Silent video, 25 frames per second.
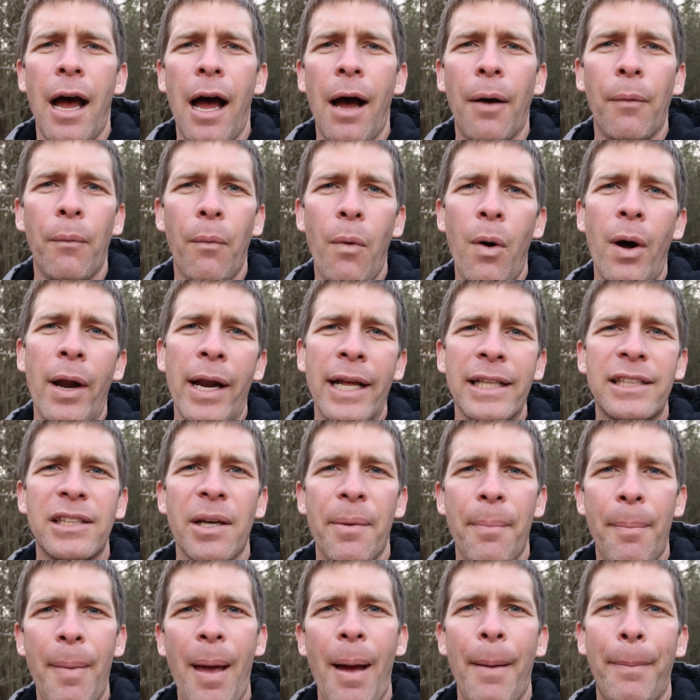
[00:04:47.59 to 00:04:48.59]
uh, one, it's
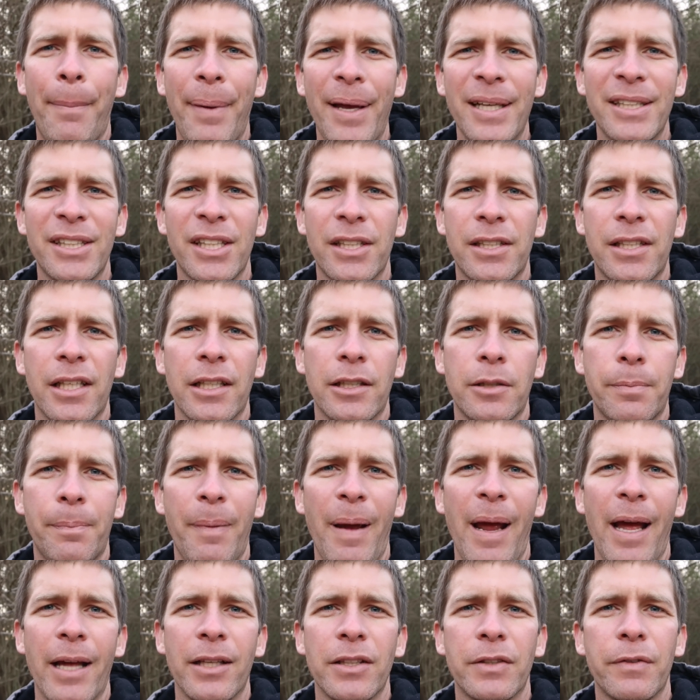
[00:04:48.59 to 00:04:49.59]
a, a, business
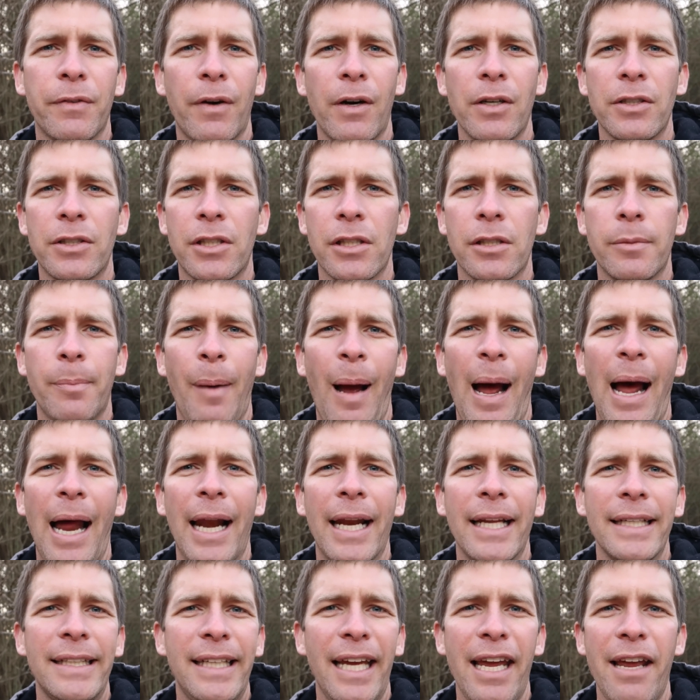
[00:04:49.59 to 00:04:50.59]
expense versus
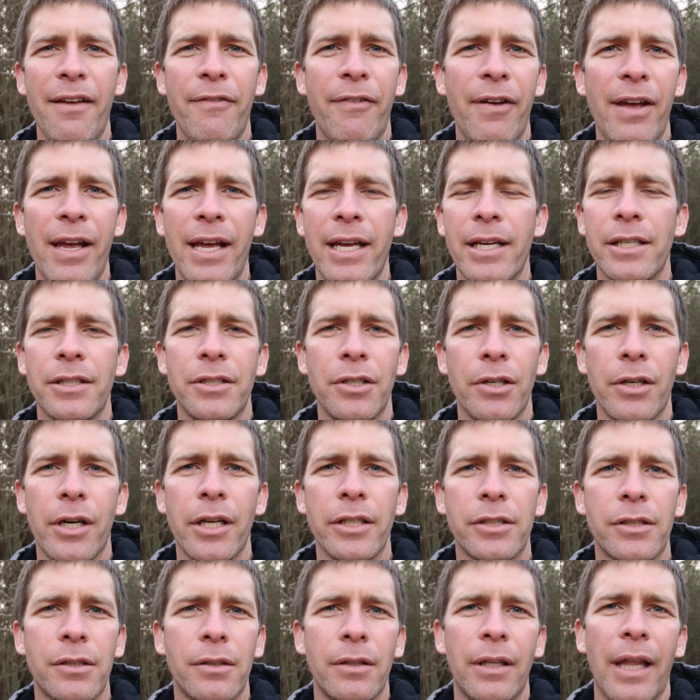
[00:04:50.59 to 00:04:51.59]
buying a TV is you
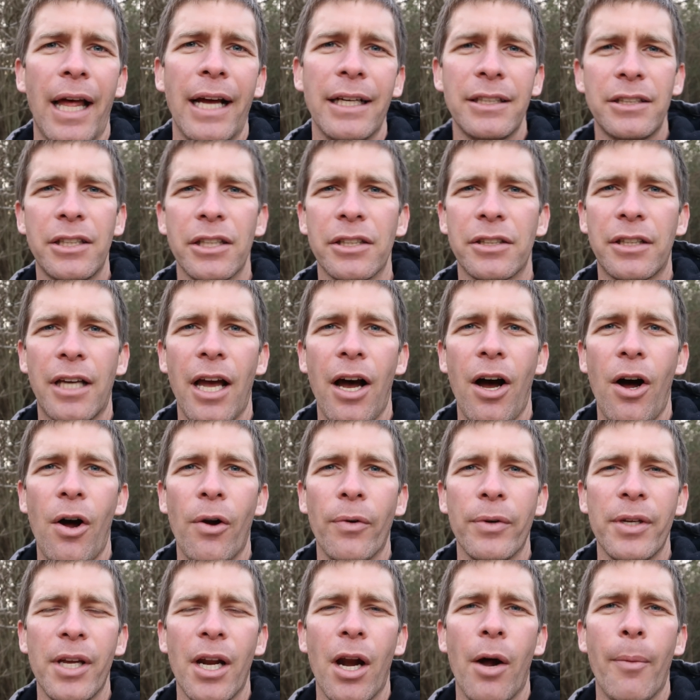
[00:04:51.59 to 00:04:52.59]
just, that's just
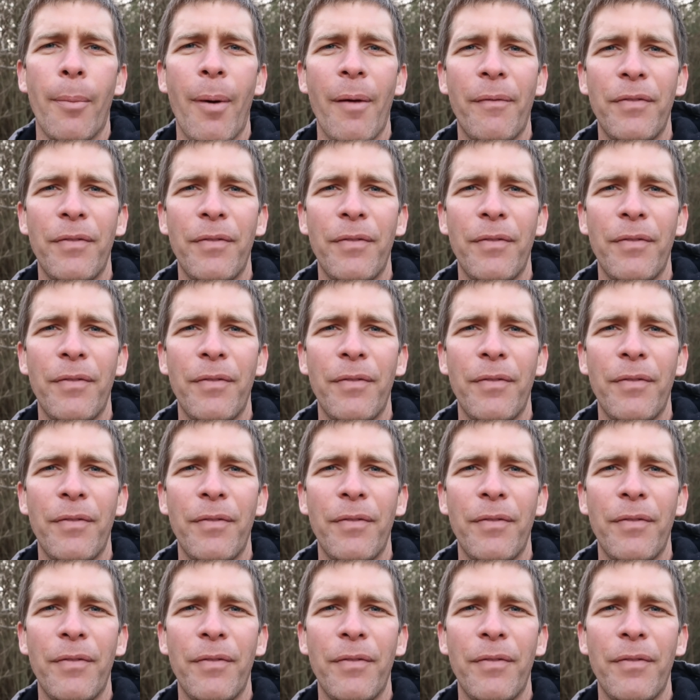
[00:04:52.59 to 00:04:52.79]
gone, you know.